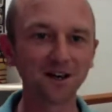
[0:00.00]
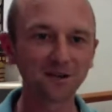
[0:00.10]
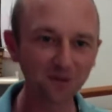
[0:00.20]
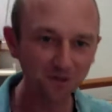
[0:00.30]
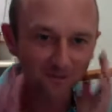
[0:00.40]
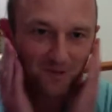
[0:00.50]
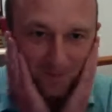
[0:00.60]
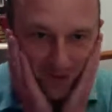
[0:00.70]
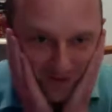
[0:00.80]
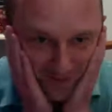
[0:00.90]
I think
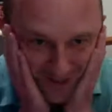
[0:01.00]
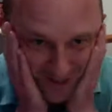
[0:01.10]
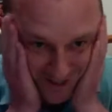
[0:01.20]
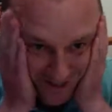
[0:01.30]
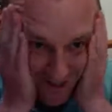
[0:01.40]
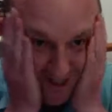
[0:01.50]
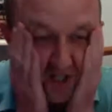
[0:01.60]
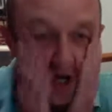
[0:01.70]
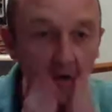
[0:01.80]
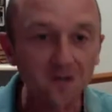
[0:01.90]
my face is starting to
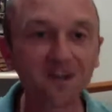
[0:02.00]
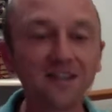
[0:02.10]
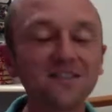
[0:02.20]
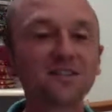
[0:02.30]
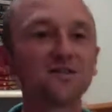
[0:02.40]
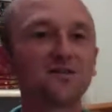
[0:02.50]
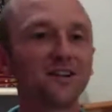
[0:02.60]
show signs of